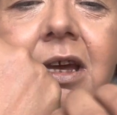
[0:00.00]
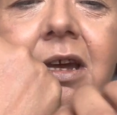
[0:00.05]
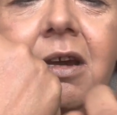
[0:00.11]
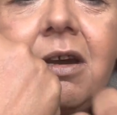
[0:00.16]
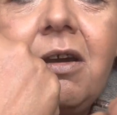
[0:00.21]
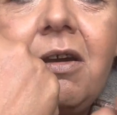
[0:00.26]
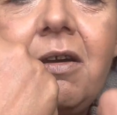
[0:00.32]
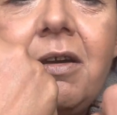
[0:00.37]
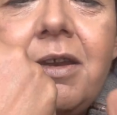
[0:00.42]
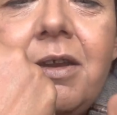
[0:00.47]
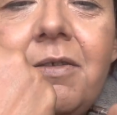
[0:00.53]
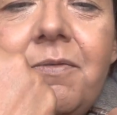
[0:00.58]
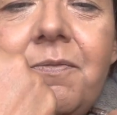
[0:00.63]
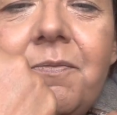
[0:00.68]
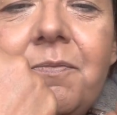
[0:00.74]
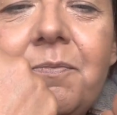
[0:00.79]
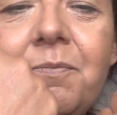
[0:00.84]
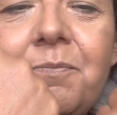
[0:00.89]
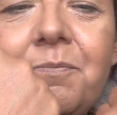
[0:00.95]
kind of
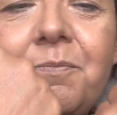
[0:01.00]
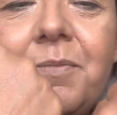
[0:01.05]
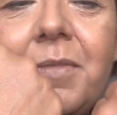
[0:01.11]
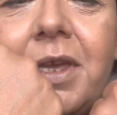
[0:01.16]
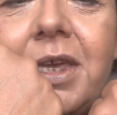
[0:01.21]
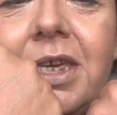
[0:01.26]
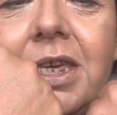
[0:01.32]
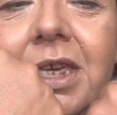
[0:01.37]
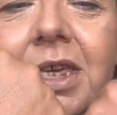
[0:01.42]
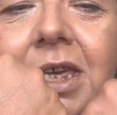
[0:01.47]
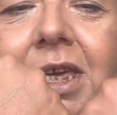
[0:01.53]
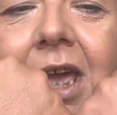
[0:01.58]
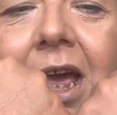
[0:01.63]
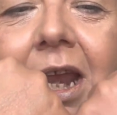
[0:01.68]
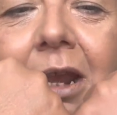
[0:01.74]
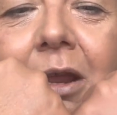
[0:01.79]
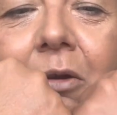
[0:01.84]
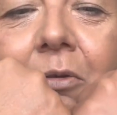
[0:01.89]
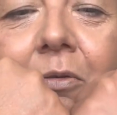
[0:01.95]

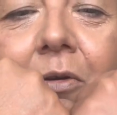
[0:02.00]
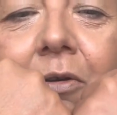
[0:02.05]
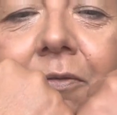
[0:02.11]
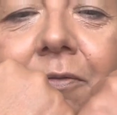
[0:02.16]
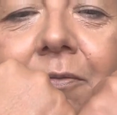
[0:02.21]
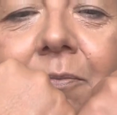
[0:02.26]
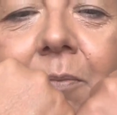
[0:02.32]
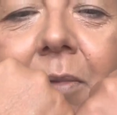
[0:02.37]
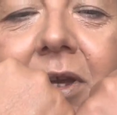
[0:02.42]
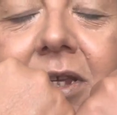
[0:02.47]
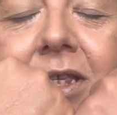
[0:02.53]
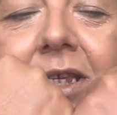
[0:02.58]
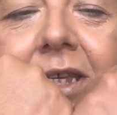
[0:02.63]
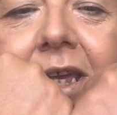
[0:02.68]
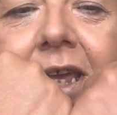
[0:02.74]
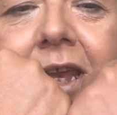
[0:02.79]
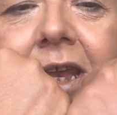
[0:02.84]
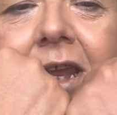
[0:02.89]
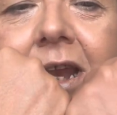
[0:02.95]
yellow off my
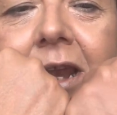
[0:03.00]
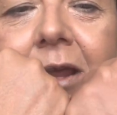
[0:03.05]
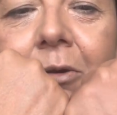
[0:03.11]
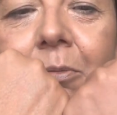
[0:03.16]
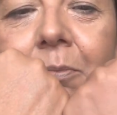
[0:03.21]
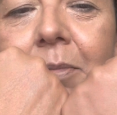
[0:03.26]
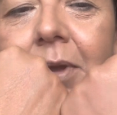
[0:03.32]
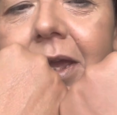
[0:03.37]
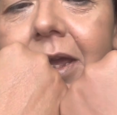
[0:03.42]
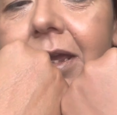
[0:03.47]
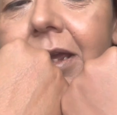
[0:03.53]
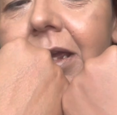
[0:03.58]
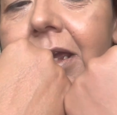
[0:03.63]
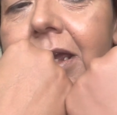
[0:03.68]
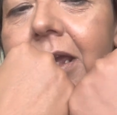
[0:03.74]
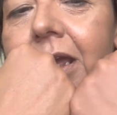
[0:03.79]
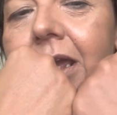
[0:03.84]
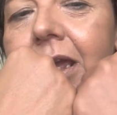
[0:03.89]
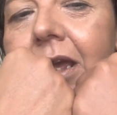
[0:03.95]
skin a little bit.
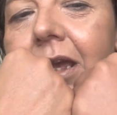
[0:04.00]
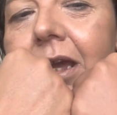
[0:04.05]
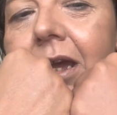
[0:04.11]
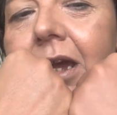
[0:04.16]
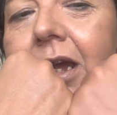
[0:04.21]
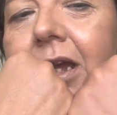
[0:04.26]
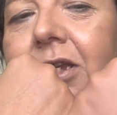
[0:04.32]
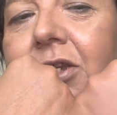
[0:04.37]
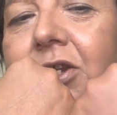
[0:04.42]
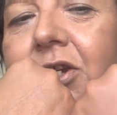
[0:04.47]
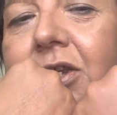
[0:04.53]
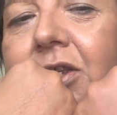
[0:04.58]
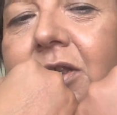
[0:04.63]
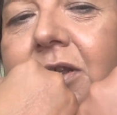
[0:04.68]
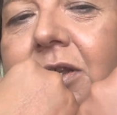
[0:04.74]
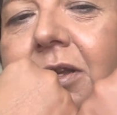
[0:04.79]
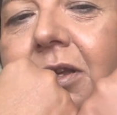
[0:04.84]
And just,